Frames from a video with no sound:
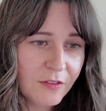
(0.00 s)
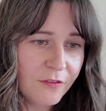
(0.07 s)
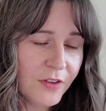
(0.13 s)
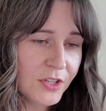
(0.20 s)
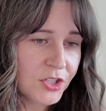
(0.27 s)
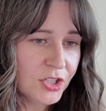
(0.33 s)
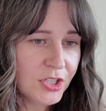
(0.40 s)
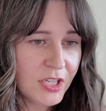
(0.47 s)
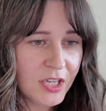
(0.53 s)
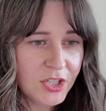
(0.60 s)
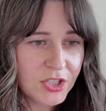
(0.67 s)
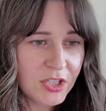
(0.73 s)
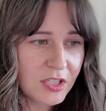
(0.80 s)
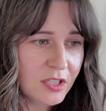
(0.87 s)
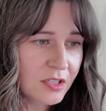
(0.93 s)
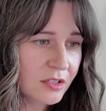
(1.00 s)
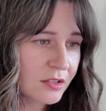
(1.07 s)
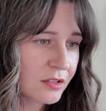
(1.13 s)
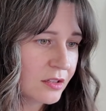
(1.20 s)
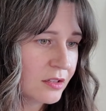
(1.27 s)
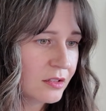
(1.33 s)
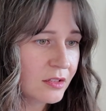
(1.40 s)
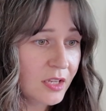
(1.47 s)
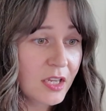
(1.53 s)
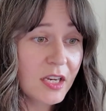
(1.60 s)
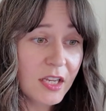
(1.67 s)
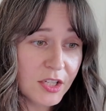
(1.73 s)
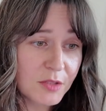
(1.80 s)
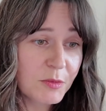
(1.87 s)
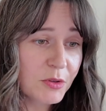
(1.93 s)
Vegetation, it
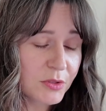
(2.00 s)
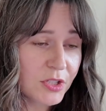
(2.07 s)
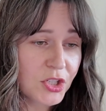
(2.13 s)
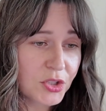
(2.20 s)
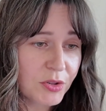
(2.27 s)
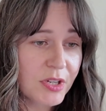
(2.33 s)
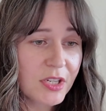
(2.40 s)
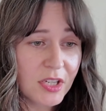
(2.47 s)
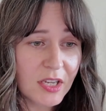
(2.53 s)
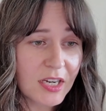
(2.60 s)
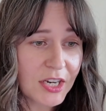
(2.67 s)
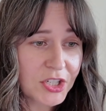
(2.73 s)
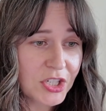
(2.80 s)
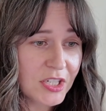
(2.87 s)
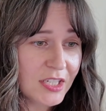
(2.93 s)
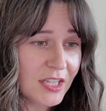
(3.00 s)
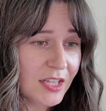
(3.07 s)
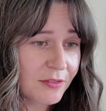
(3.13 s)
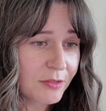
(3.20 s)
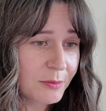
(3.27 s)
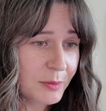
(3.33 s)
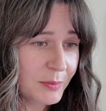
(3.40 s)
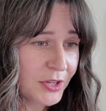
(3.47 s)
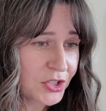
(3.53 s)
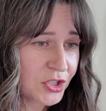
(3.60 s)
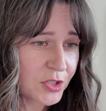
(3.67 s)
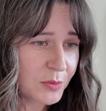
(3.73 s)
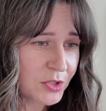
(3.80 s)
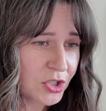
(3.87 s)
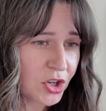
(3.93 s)
is mostly treed. You can actually see that from the
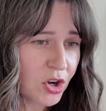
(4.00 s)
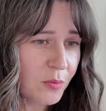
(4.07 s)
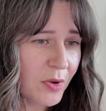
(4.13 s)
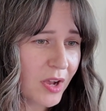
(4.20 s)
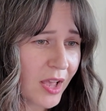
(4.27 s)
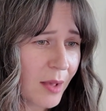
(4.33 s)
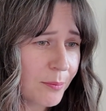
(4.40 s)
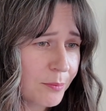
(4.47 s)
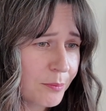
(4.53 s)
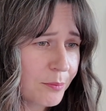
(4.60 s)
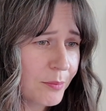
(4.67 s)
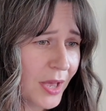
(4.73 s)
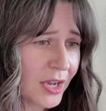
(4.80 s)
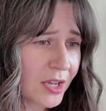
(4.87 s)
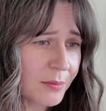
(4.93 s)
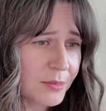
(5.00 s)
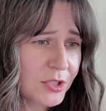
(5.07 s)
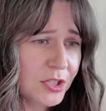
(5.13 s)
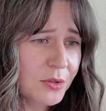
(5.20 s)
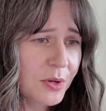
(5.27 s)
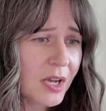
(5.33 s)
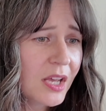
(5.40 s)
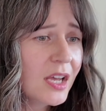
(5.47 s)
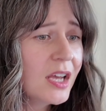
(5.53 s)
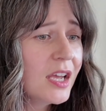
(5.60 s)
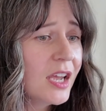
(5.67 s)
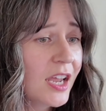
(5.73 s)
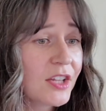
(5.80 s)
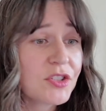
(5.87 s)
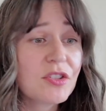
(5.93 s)
pictures, which I'll go back up to.
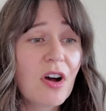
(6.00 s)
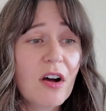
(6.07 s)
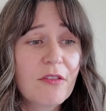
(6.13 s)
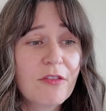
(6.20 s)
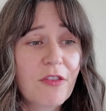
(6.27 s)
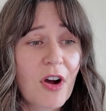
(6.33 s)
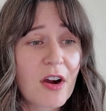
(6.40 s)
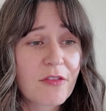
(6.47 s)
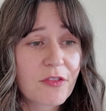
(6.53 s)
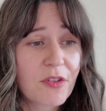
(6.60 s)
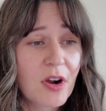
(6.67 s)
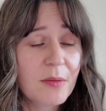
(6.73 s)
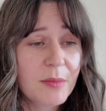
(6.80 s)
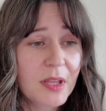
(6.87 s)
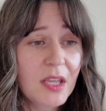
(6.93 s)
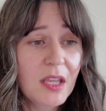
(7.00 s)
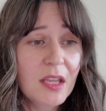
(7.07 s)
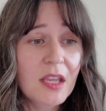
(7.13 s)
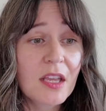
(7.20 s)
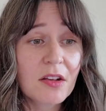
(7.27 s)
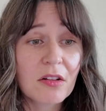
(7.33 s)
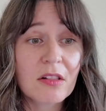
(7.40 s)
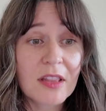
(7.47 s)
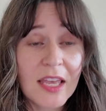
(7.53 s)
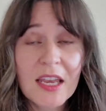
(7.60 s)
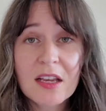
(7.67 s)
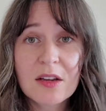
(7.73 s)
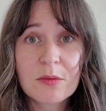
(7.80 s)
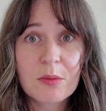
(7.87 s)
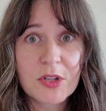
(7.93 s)
It's not far from Eagle
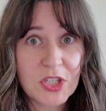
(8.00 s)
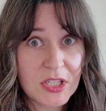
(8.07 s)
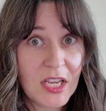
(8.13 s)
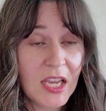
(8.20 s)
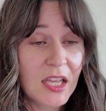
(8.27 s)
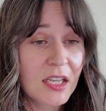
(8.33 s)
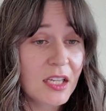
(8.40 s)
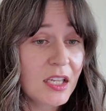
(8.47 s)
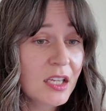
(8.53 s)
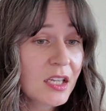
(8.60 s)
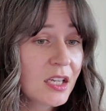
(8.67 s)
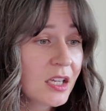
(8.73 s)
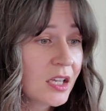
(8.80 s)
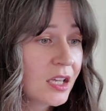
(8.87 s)
Lake, which is handy.